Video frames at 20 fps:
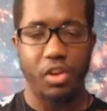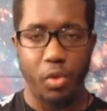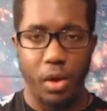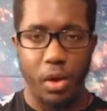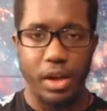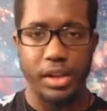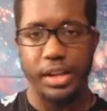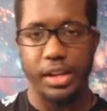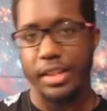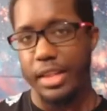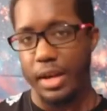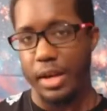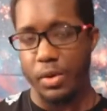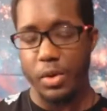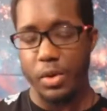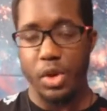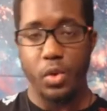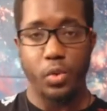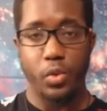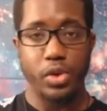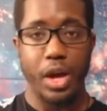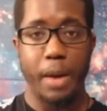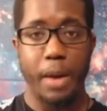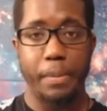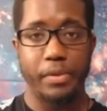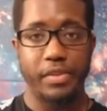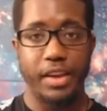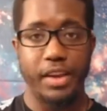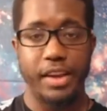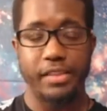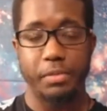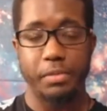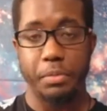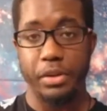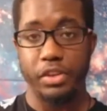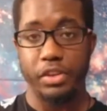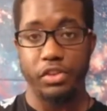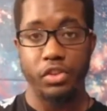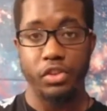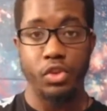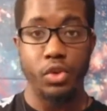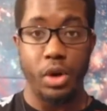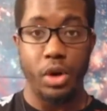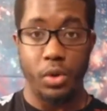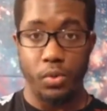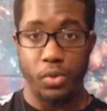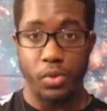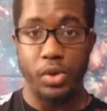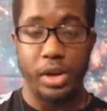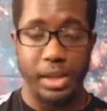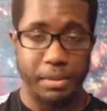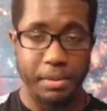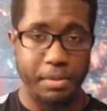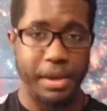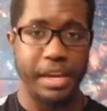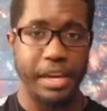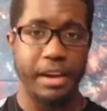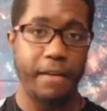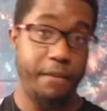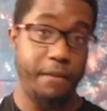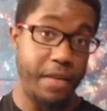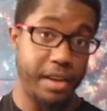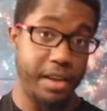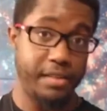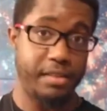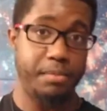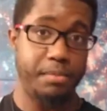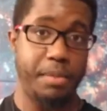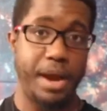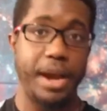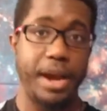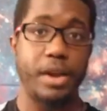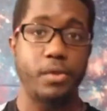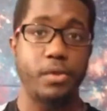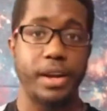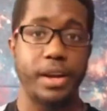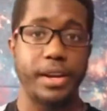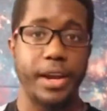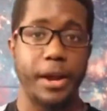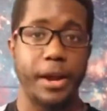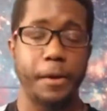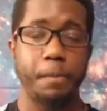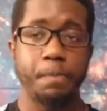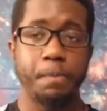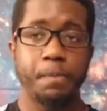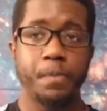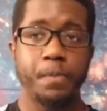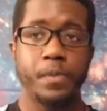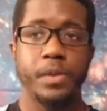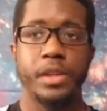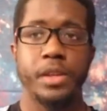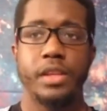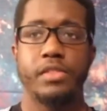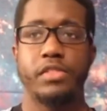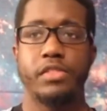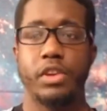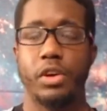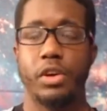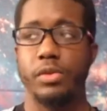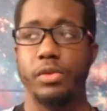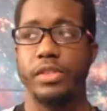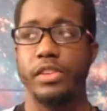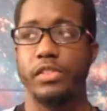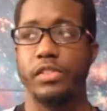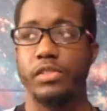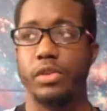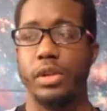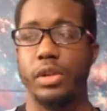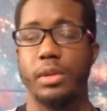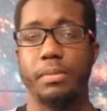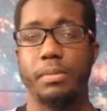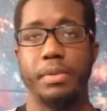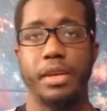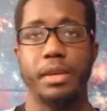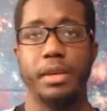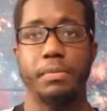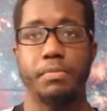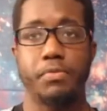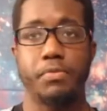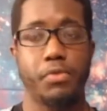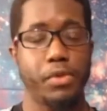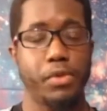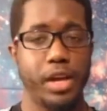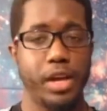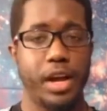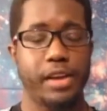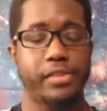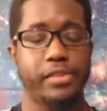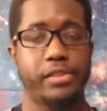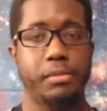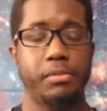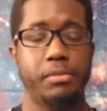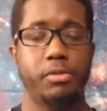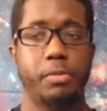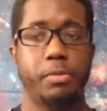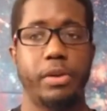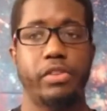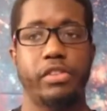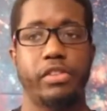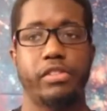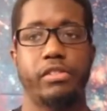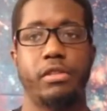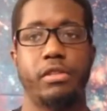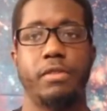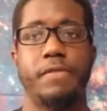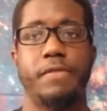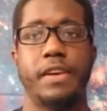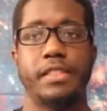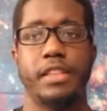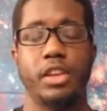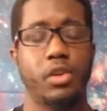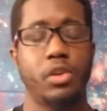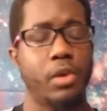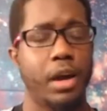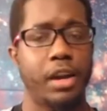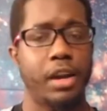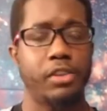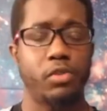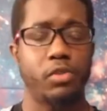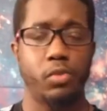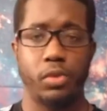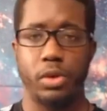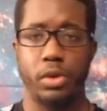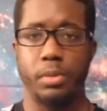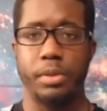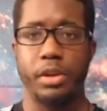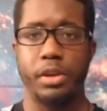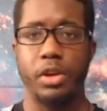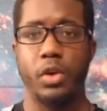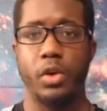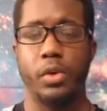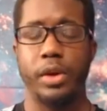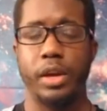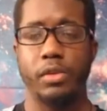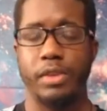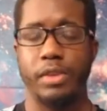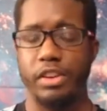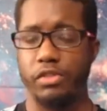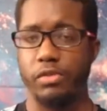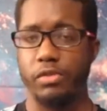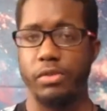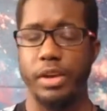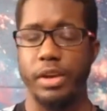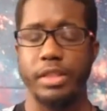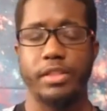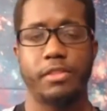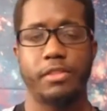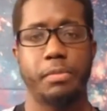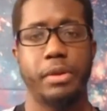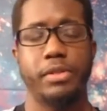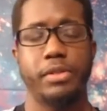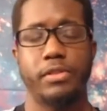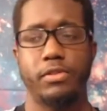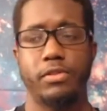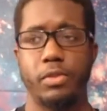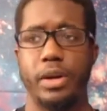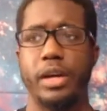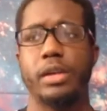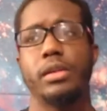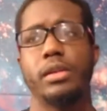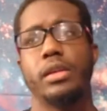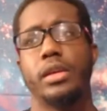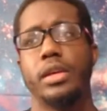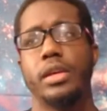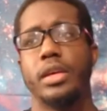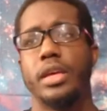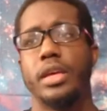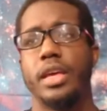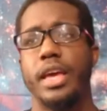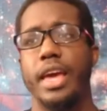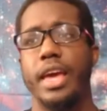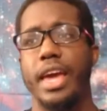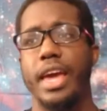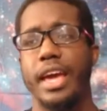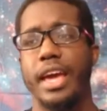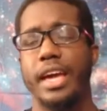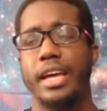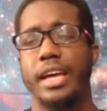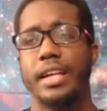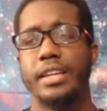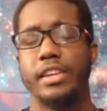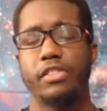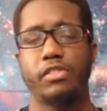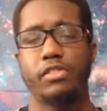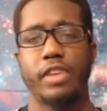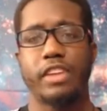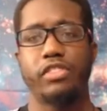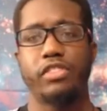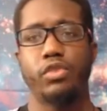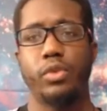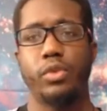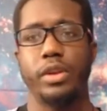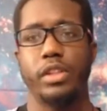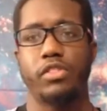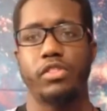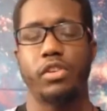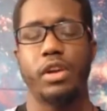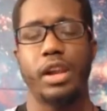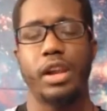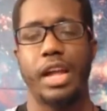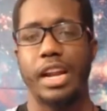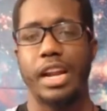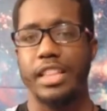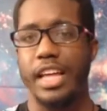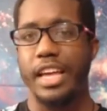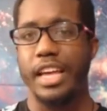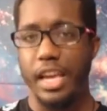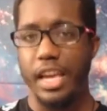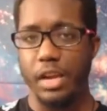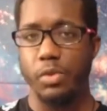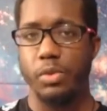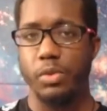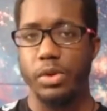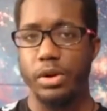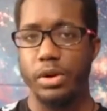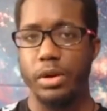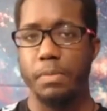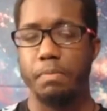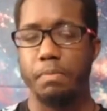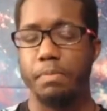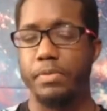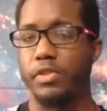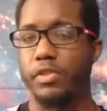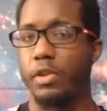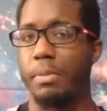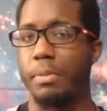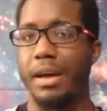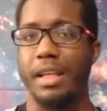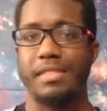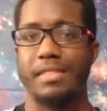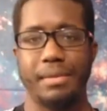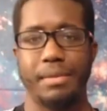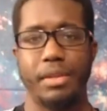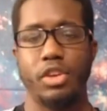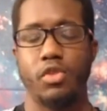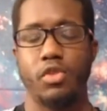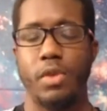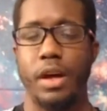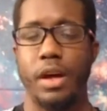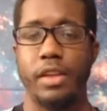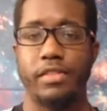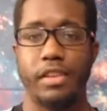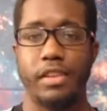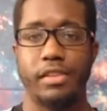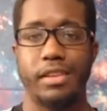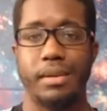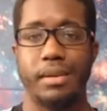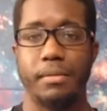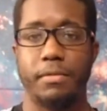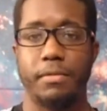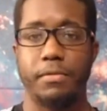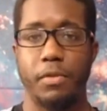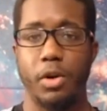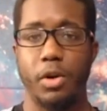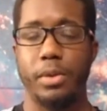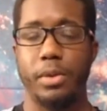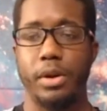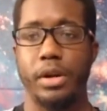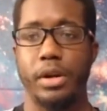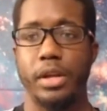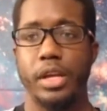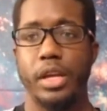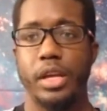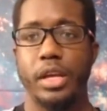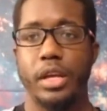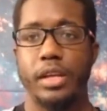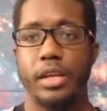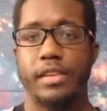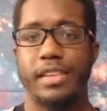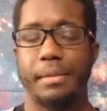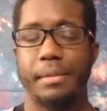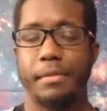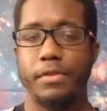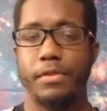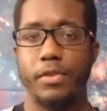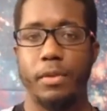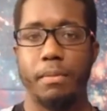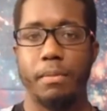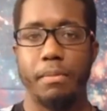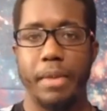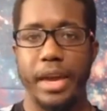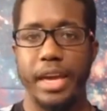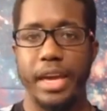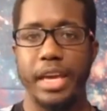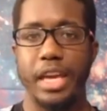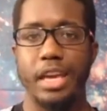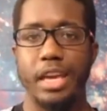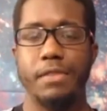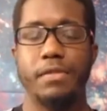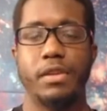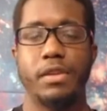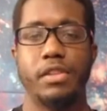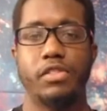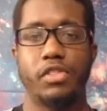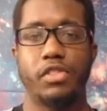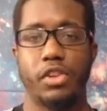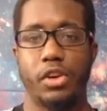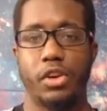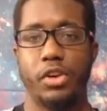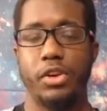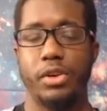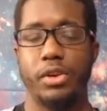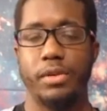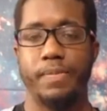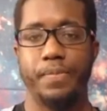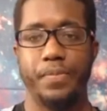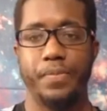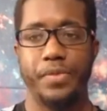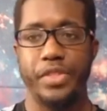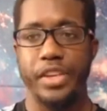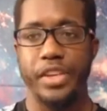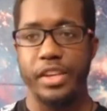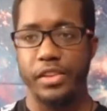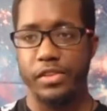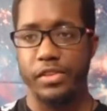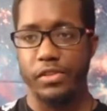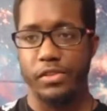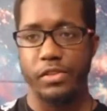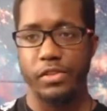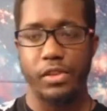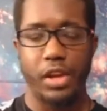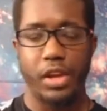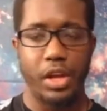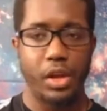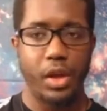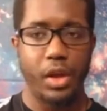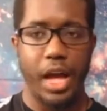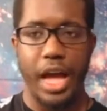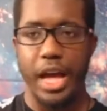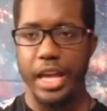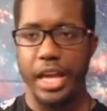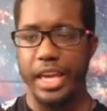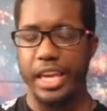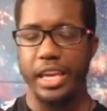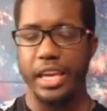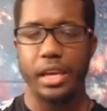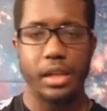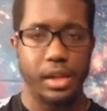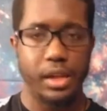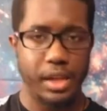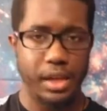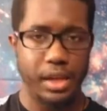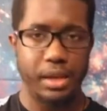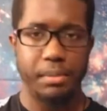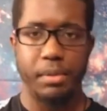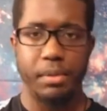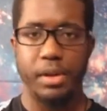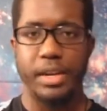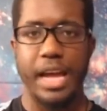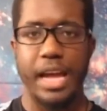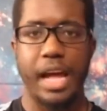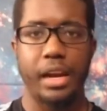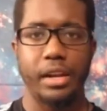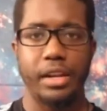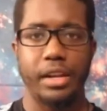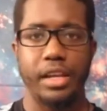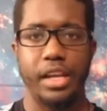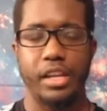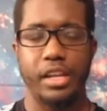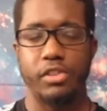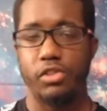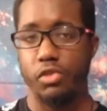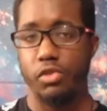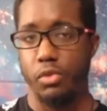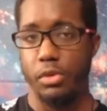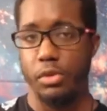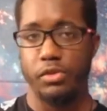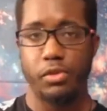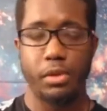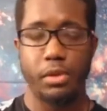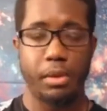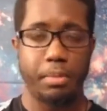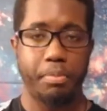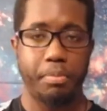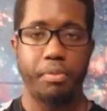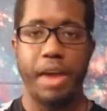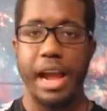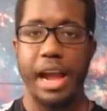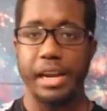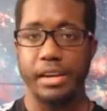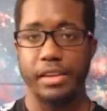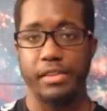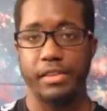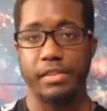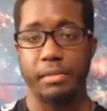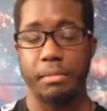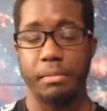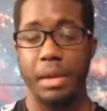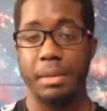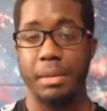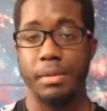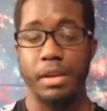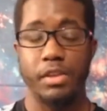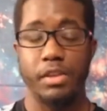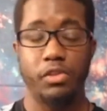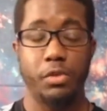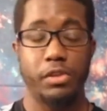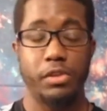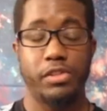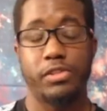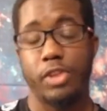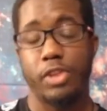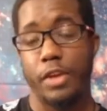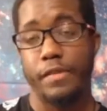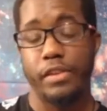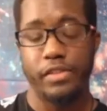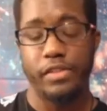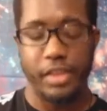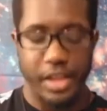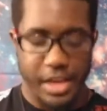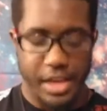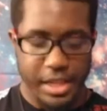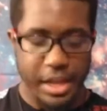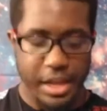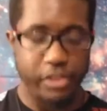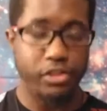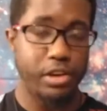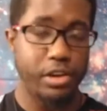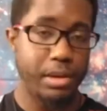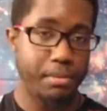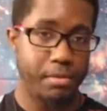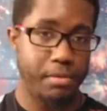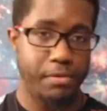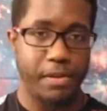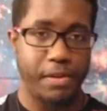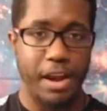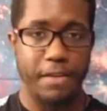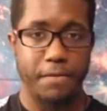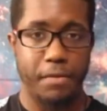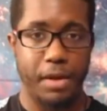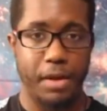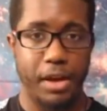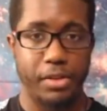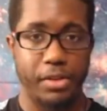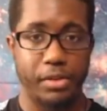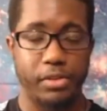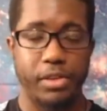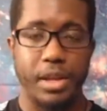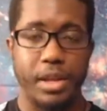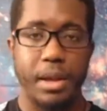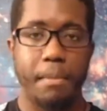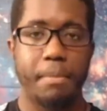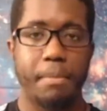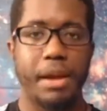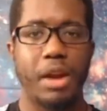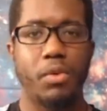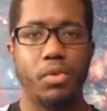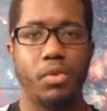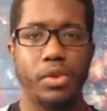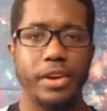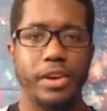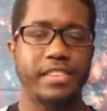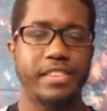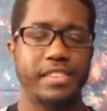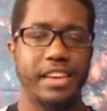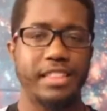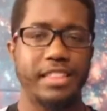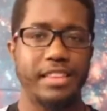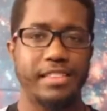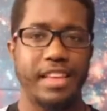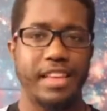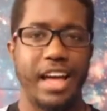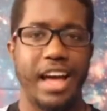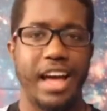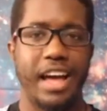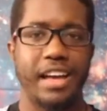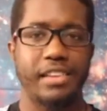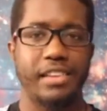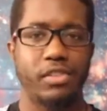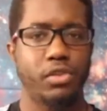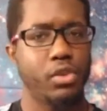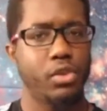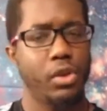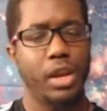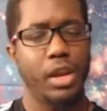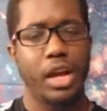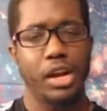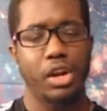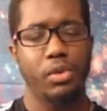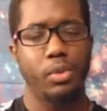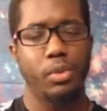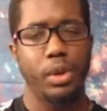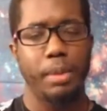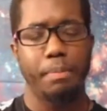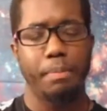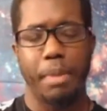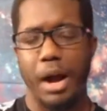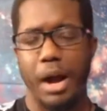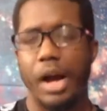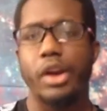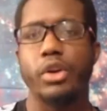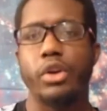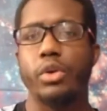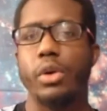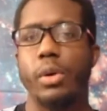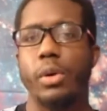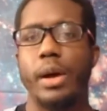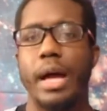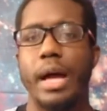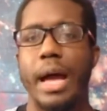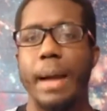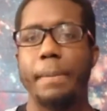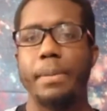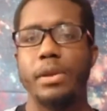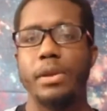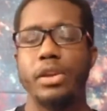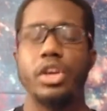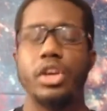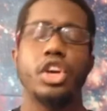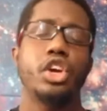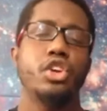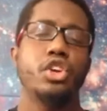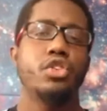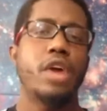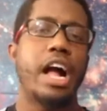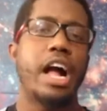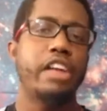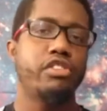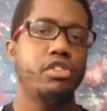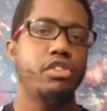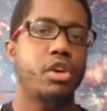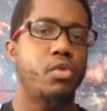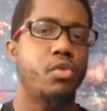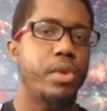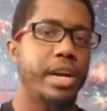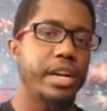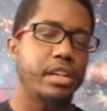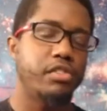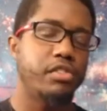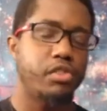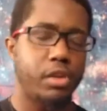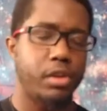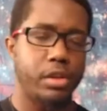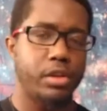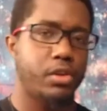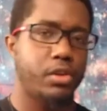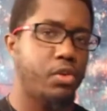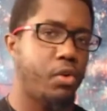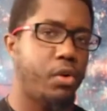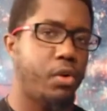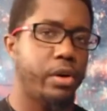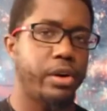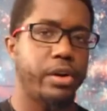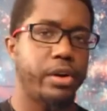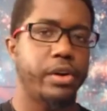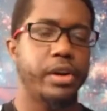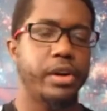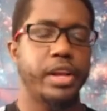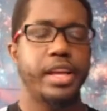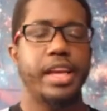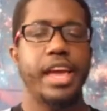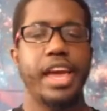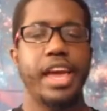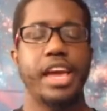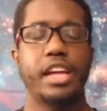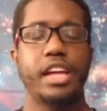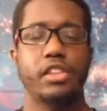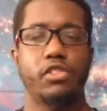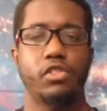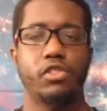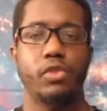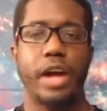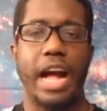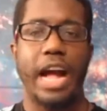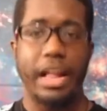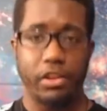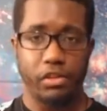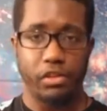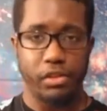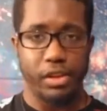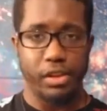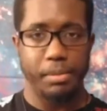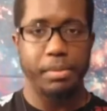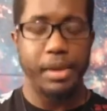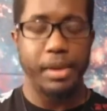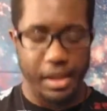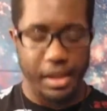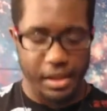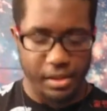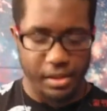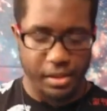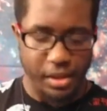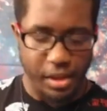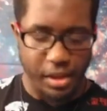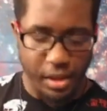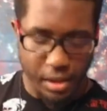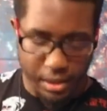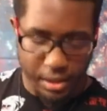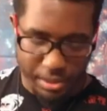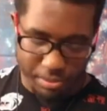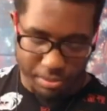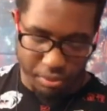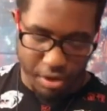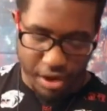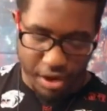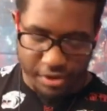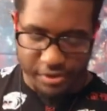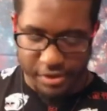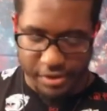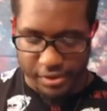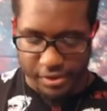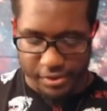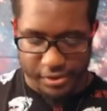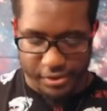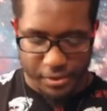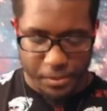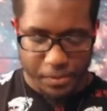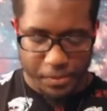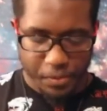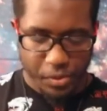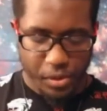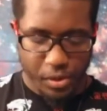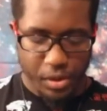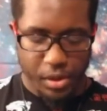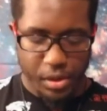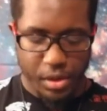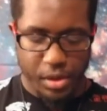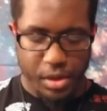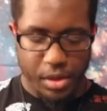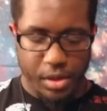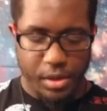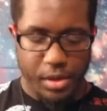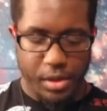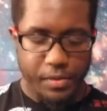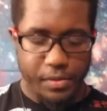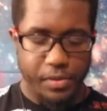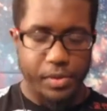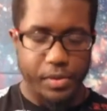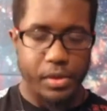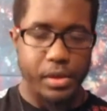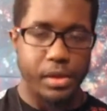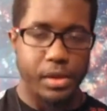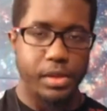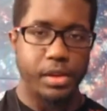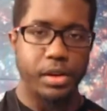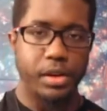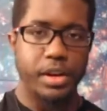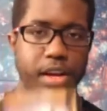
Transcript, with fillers: quality that we all possess, but you are really being affected by it right now. So this is going to be pretty awesome, especially considering the fact that Uranus will be going retrograde this month as well. And this is actually going to turn a lot of that inward. So by the time that Uranus does come forward, some of you may even turn this healing modality into a sort of practice and maybe into a service that you can provide for others. But I really see this as you're no longer really pondering on what happened. You're actually ready to turn the corner and to actually begin the healing process. The